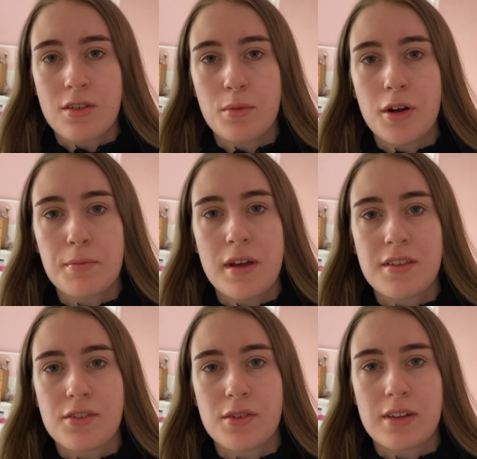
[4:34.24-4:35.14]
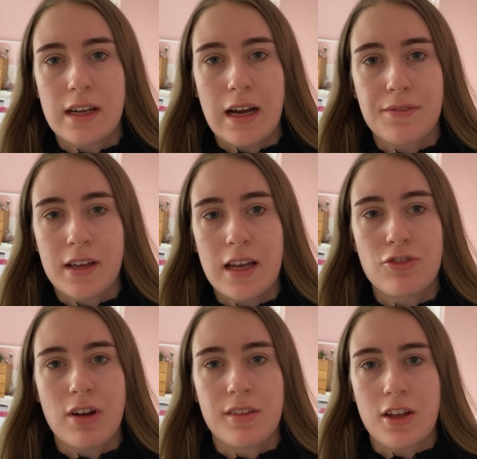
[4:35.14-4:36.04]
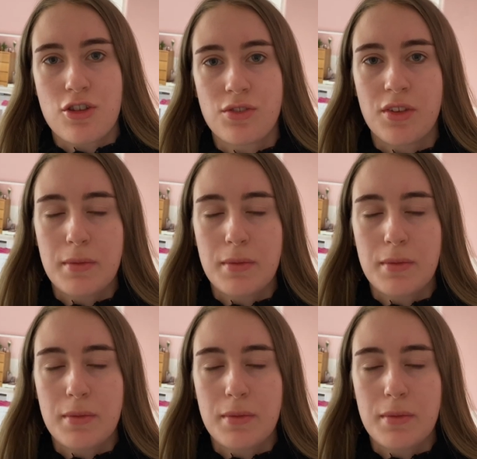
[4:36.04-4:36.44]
So what Maisie does like after getting dressed, like she does a